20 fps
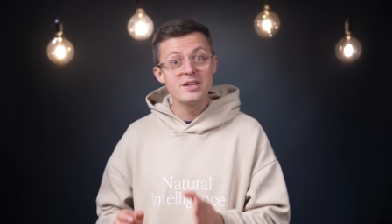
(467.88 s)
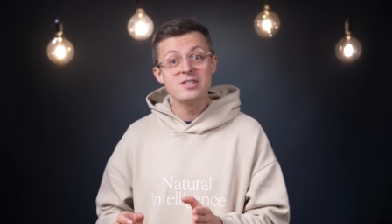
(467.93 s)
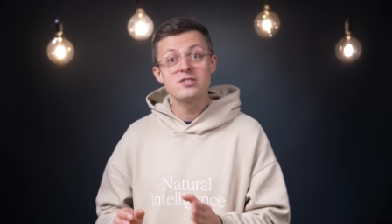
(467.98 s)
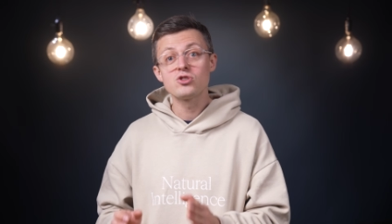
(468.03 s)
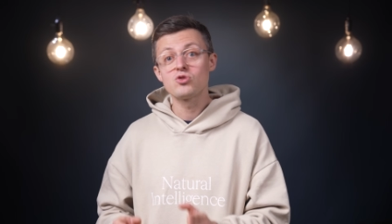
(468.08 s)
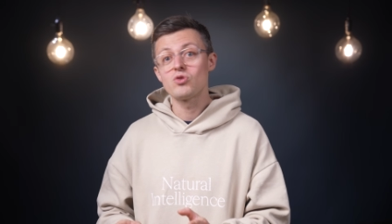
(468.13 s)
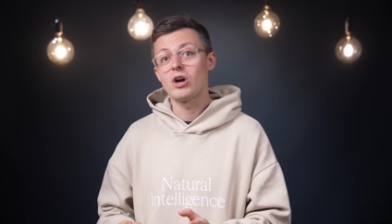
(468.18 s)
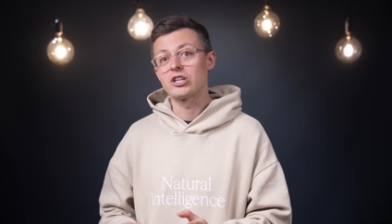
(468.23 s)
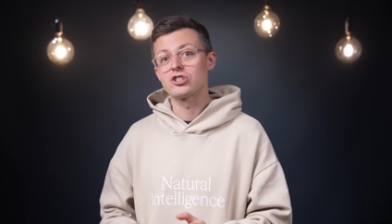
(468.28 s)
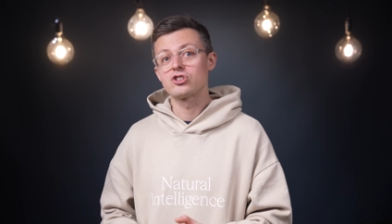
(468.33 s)
these
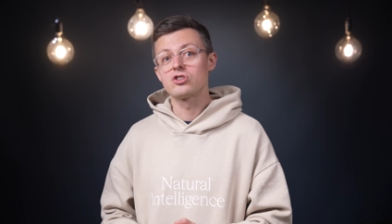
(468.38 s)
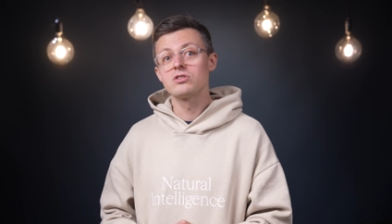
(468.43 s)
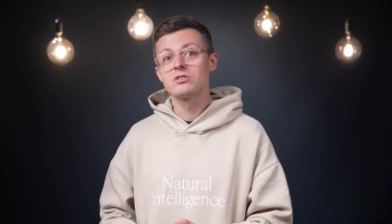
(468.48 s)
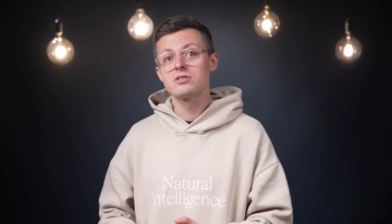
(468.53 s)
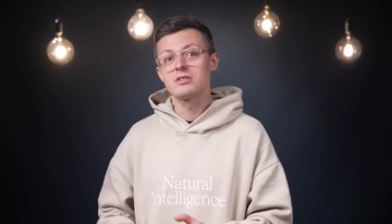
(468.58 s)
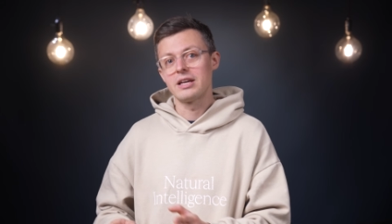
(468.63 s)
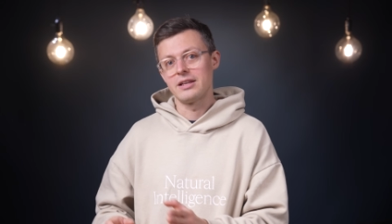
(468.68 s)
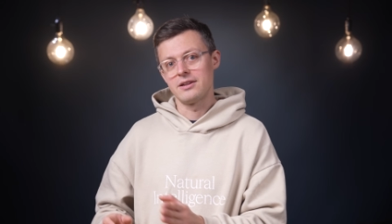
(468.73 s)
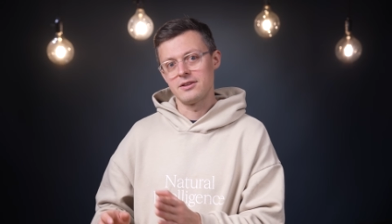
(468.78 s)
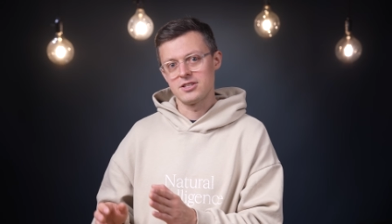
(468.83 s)

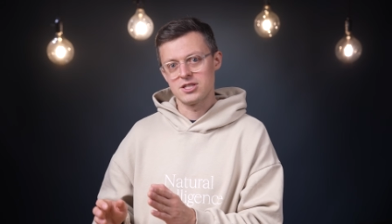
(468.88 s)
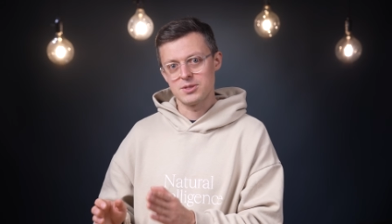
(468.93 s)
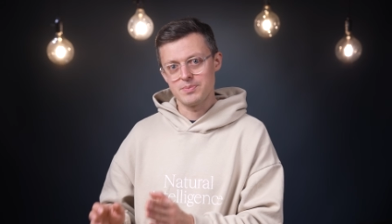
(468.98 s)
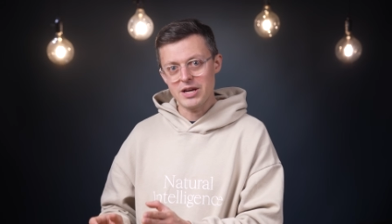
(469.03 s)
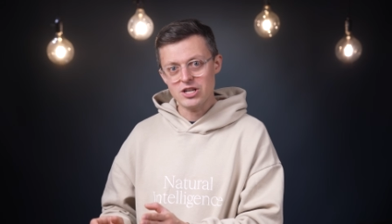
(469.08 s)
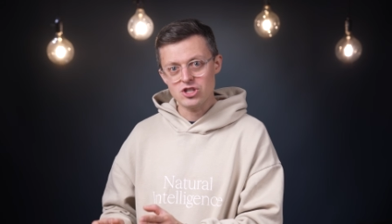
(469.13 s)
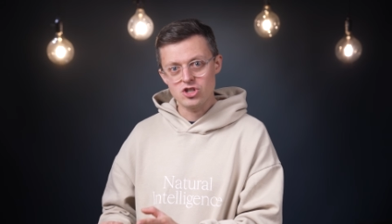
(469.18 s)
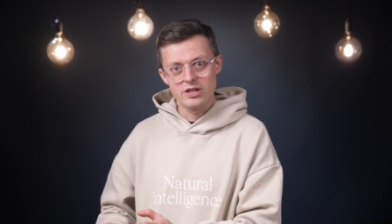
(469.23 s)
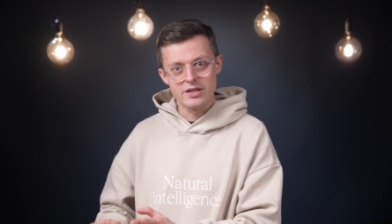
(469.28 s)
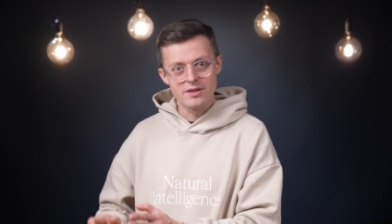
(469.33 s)
structures, and
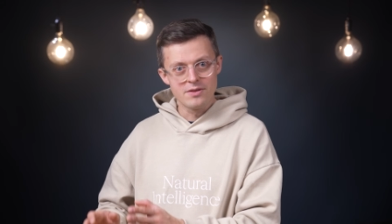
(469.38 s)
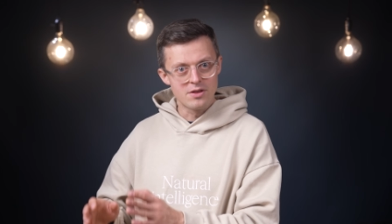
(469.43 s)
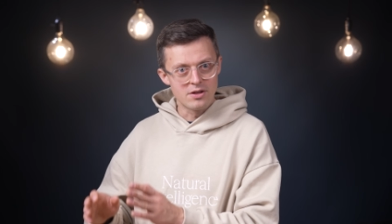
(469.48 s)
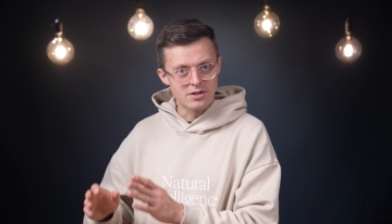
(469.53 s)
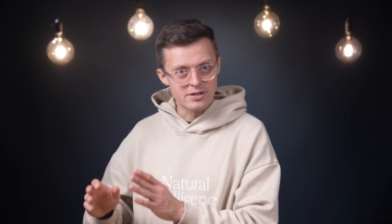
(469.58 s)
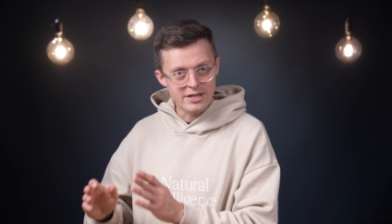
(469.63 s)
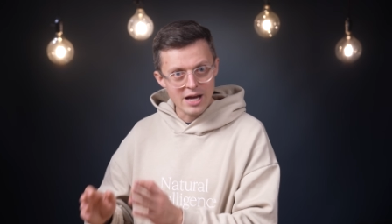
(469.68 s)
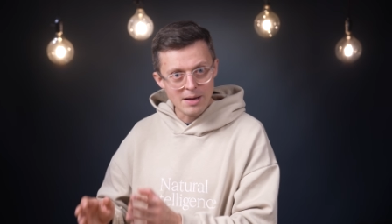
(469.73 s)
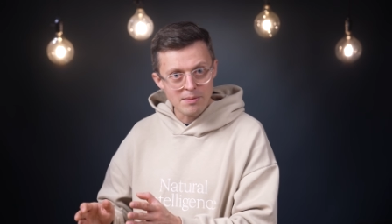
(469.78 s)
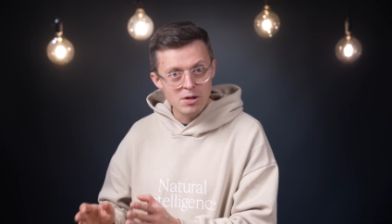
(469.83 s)
especially the
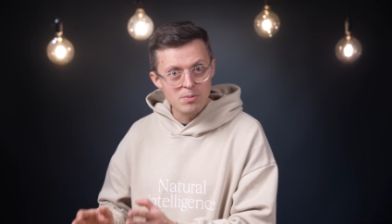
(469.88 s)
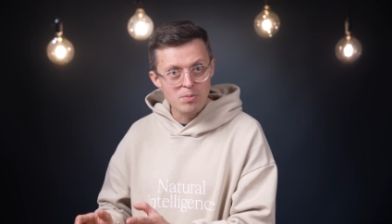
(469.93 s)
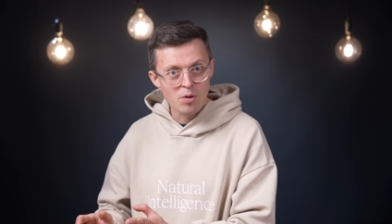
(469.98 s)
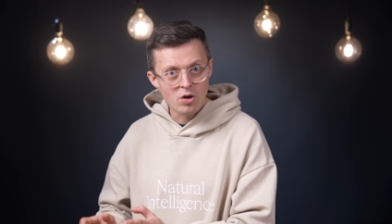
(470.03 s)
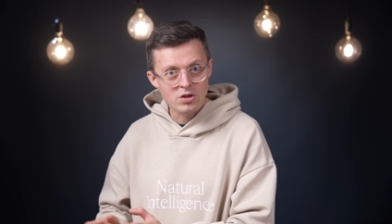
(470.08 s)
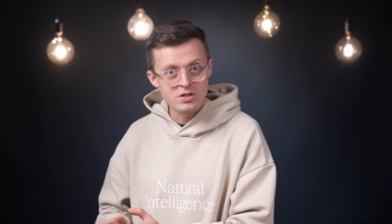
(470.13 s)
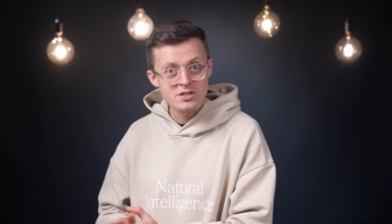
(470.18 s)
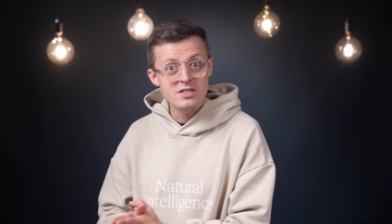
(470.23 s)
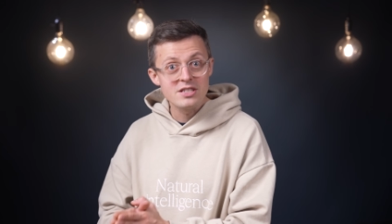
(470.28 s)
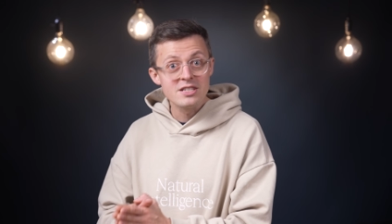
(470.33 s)
double
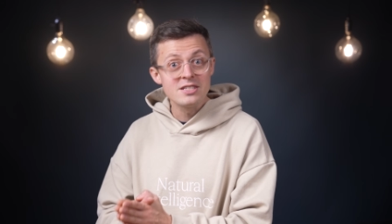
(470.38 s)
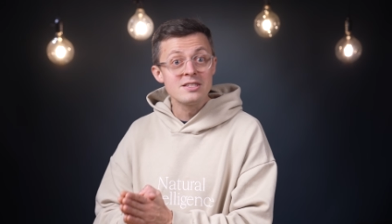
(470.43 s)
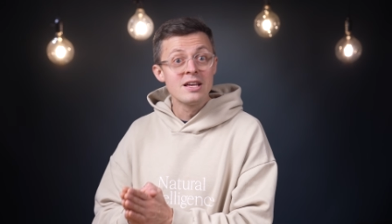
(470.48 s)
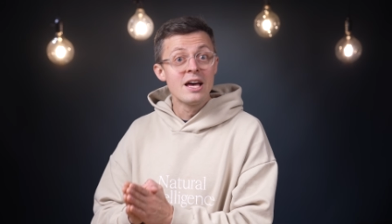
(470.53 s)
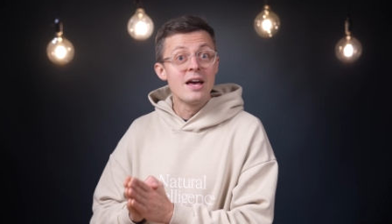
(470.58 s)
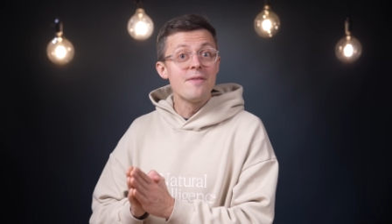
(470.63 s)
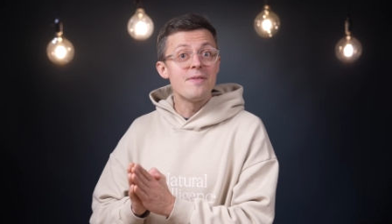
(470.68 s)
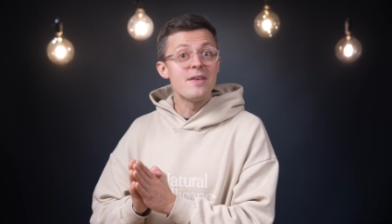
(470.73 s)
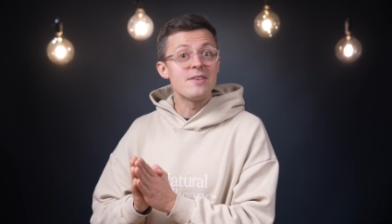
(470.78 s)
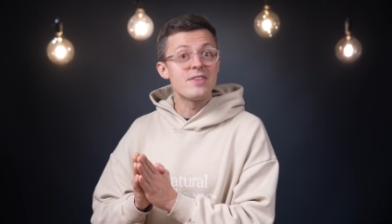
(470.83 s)
bonds, is
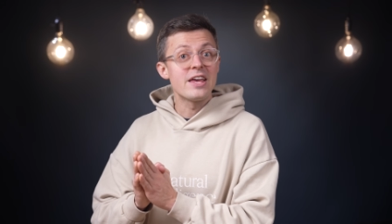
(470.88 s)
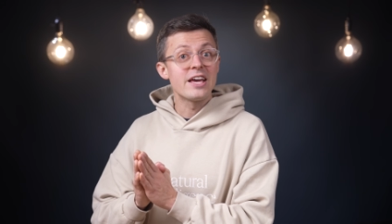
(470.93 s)
that